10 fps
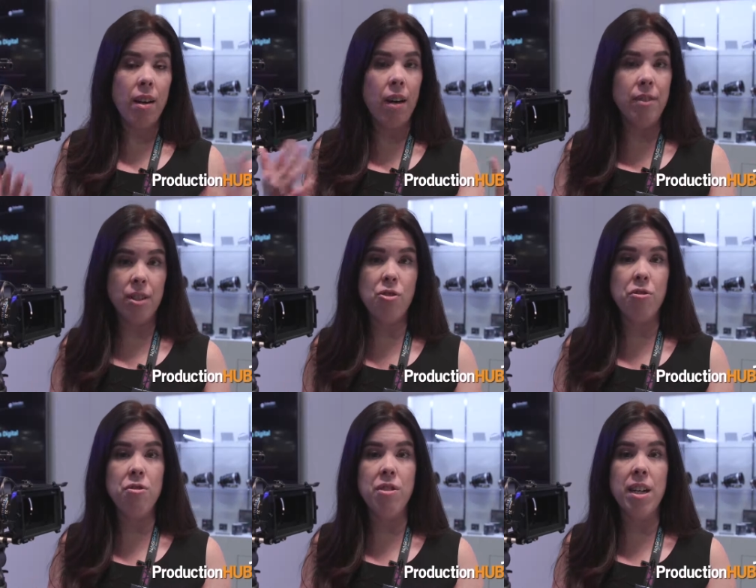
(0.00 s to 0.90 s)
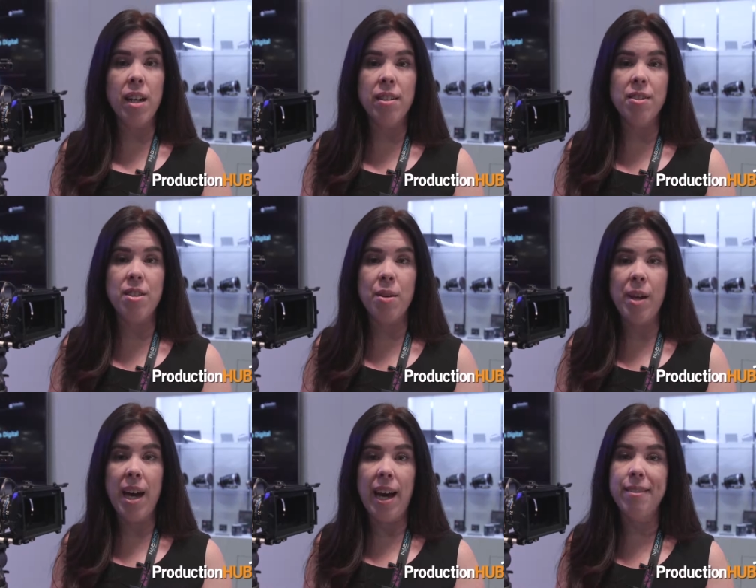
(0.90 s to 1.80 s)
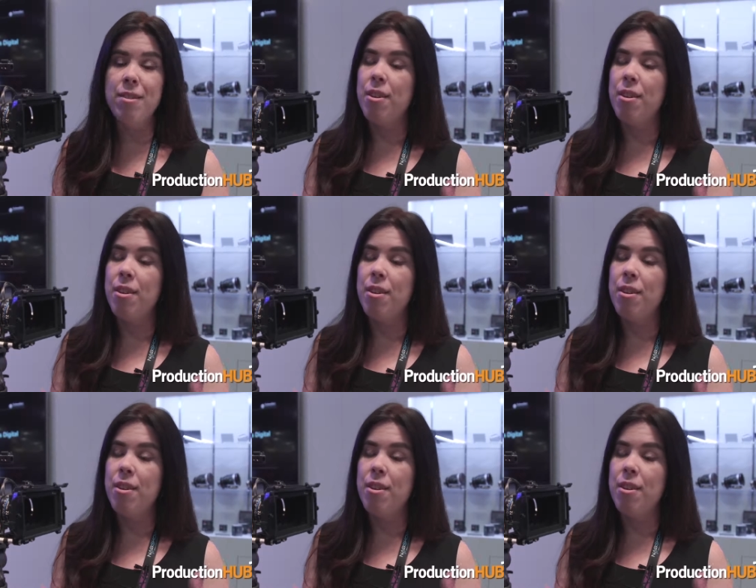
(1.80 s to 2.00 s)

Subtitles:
of the True Streak colors that we have.